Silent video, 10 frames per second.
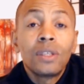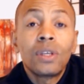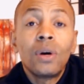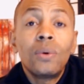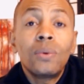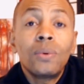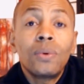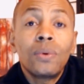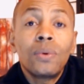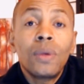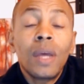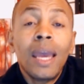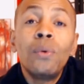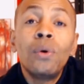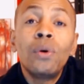So, and when
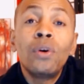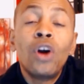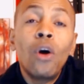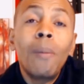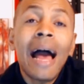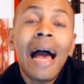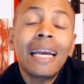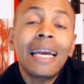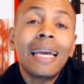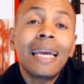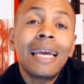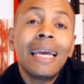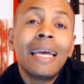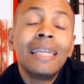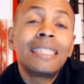you go back
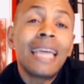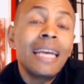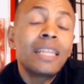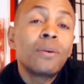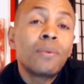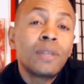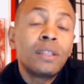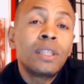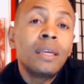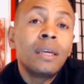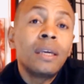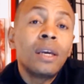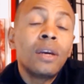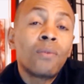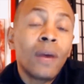and take the
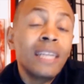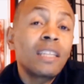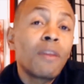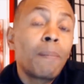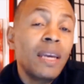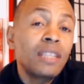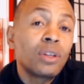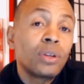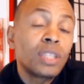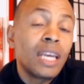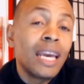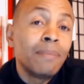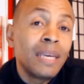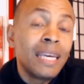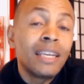rest of the pictures
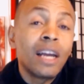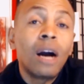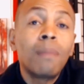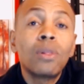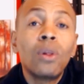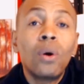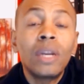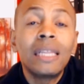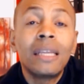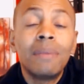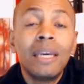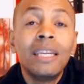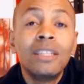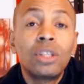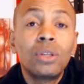and begin uploading them
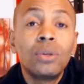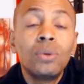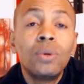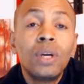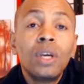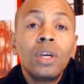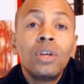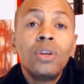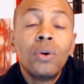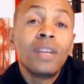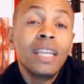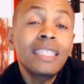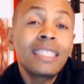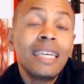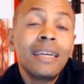into your
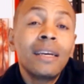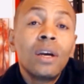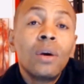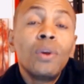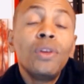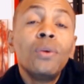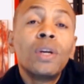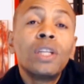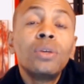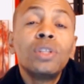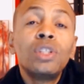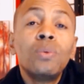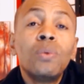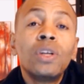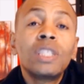listing, what you want to do
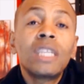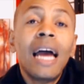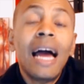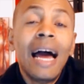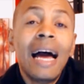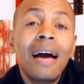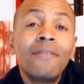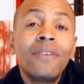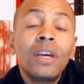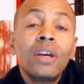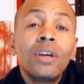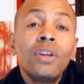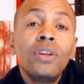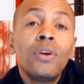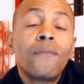is you want to have
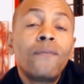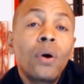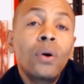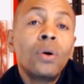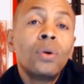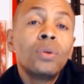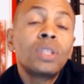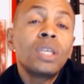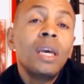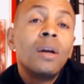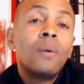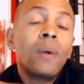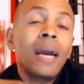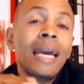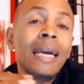your photos in a
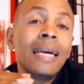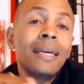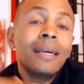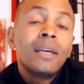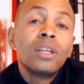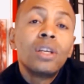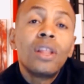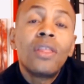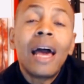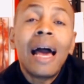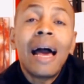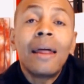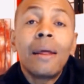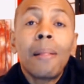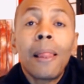way
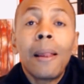that